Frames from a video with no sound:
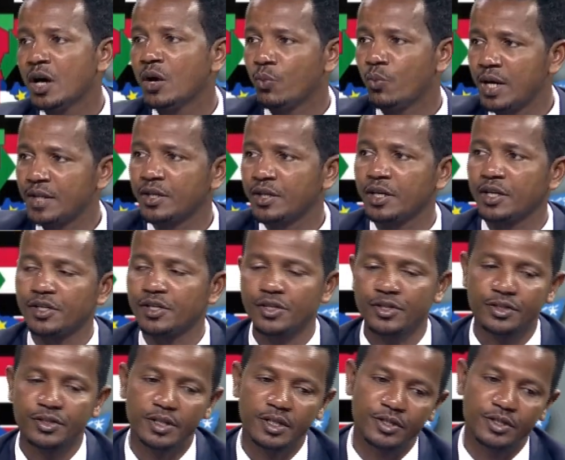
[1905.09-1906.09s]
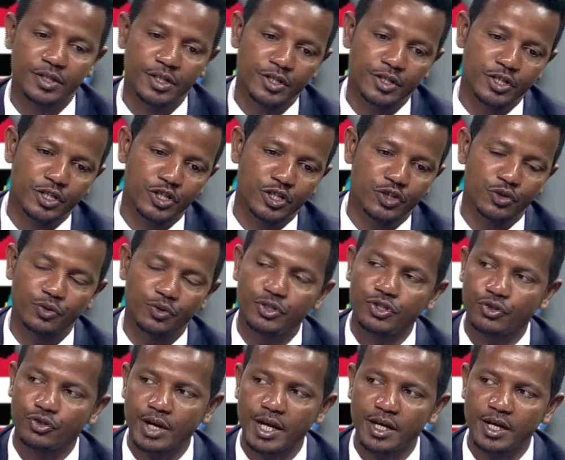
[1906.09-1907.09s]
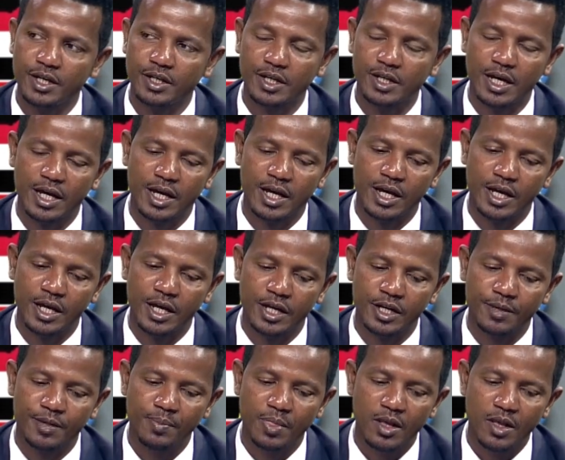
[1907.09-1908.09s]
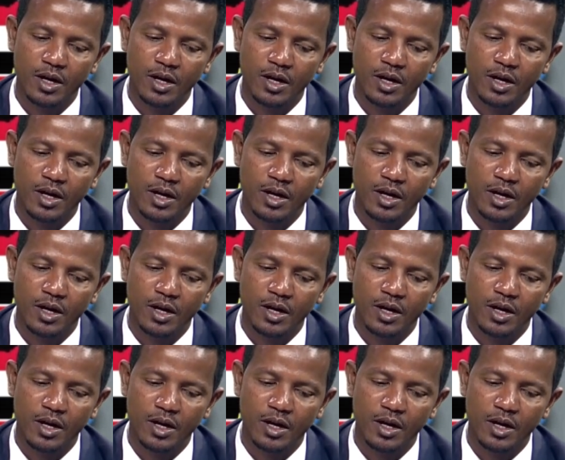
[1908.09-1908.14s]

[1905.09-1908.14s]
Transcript: One thing is just through trade, and